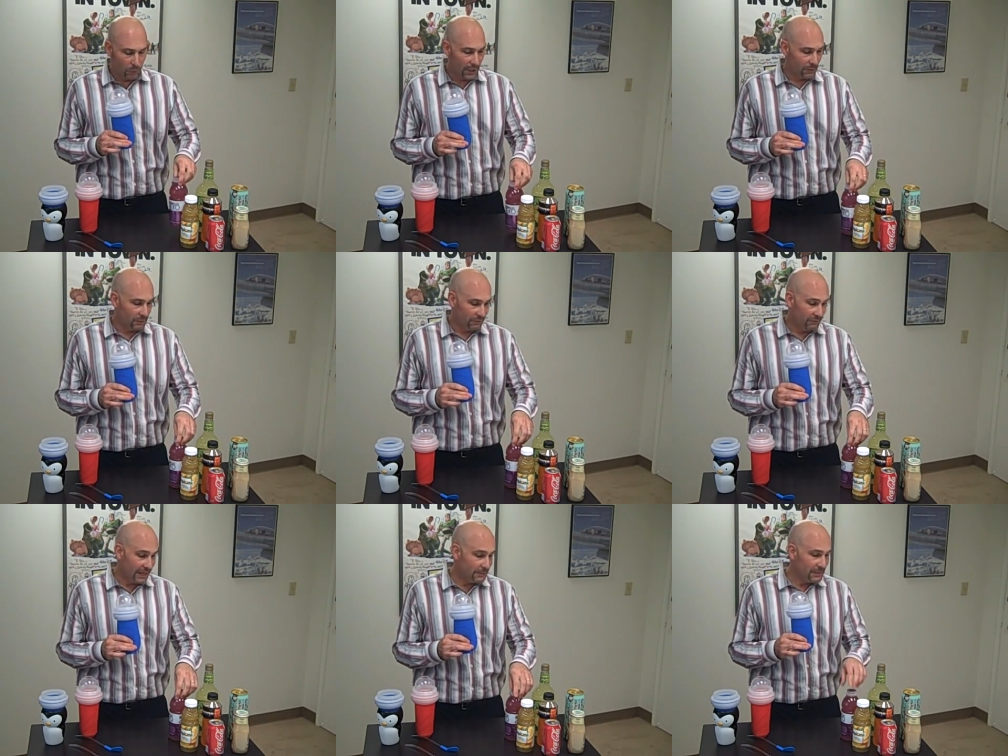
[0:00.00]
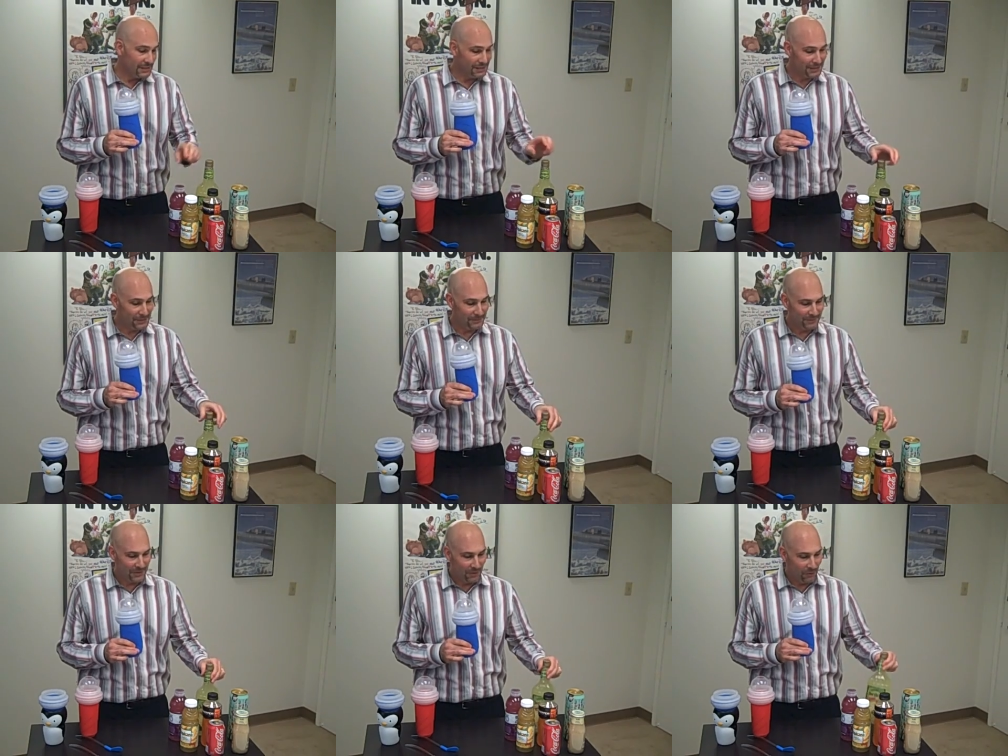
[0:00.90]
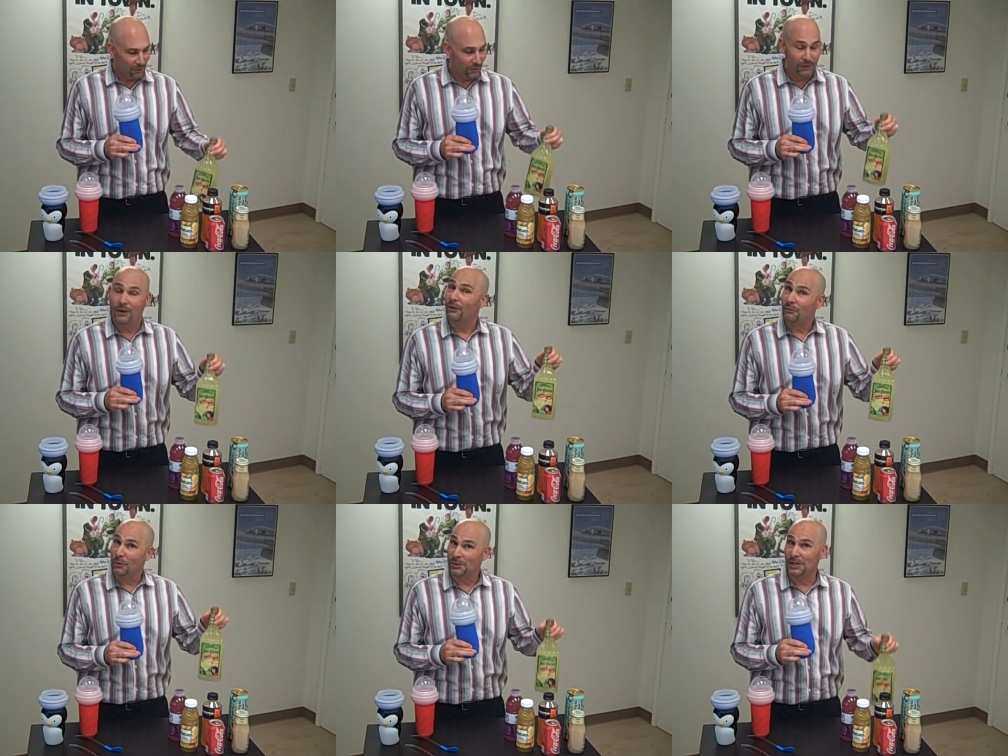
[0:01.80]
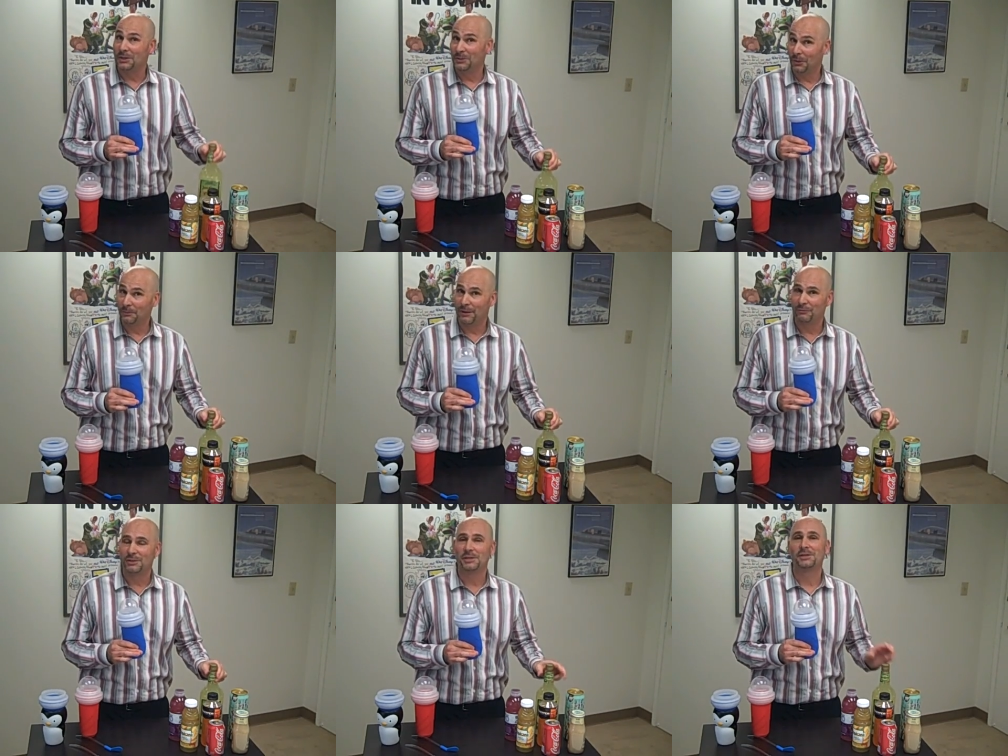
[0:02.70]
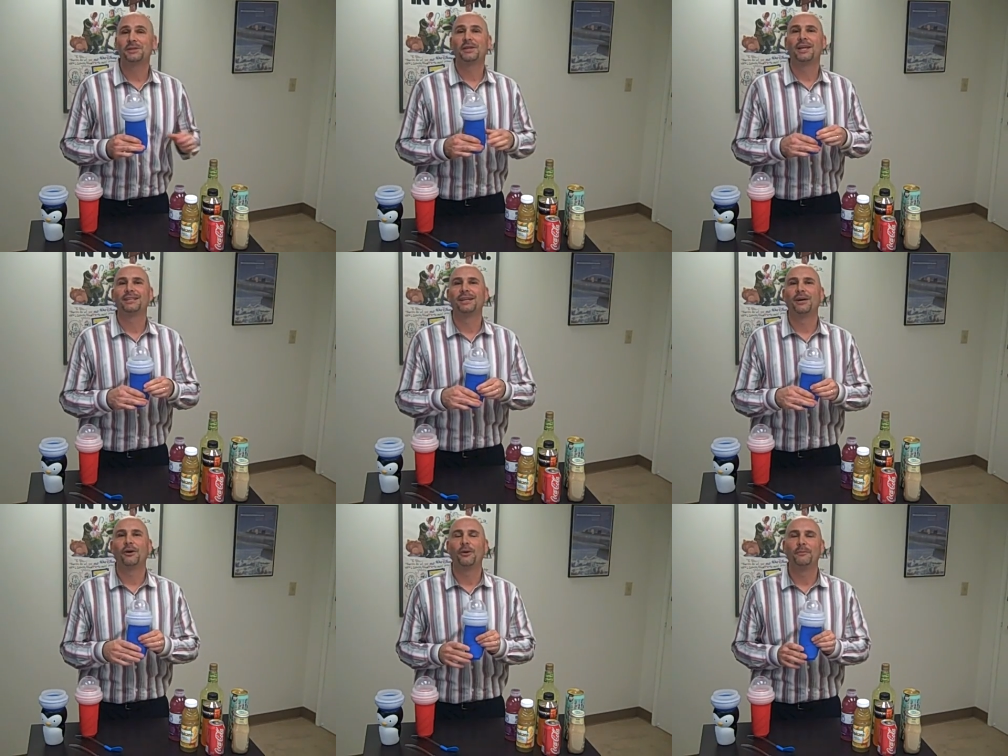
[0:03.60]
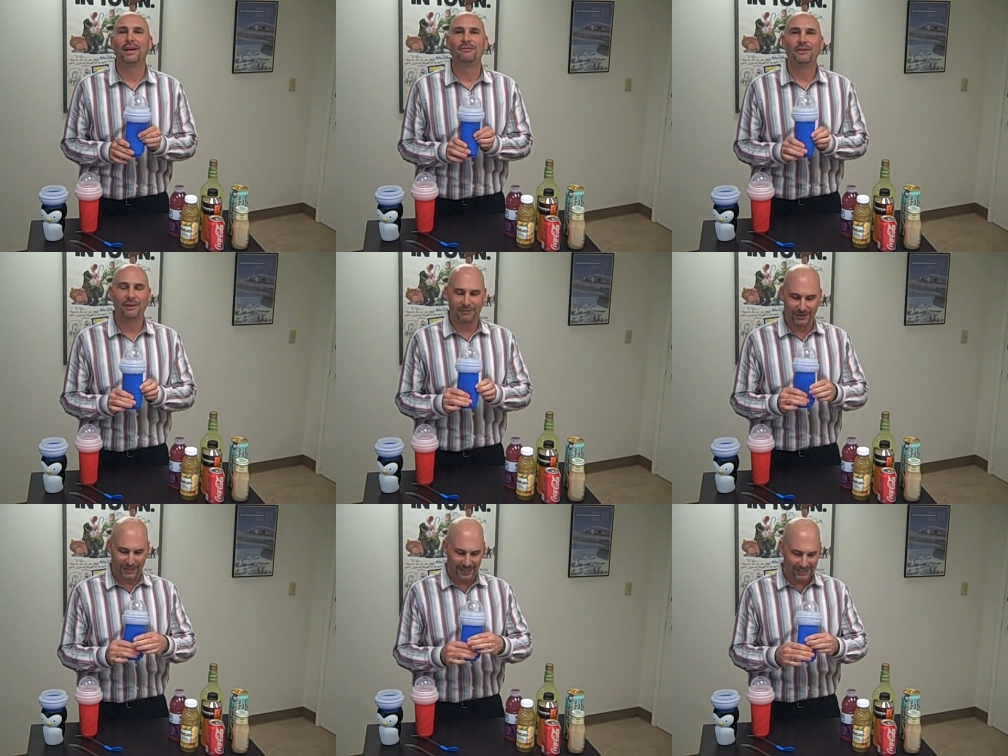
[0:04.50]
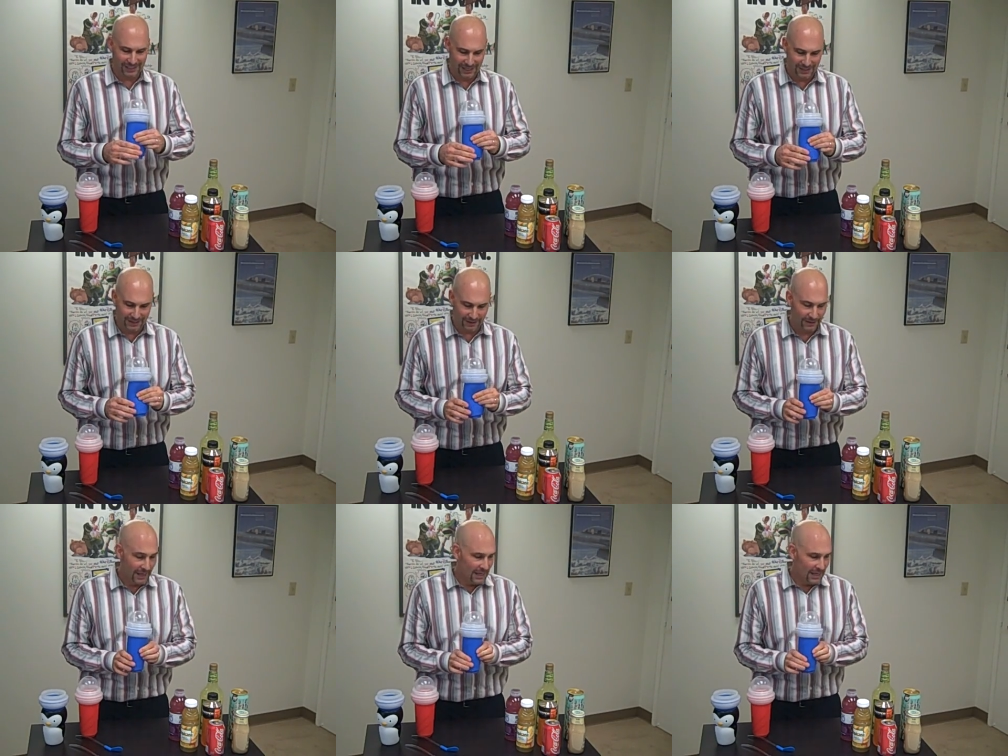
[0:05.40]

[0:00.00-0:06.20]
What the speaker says: water with vitamins in them, or of course adult beverages that are made very, very nicely in there.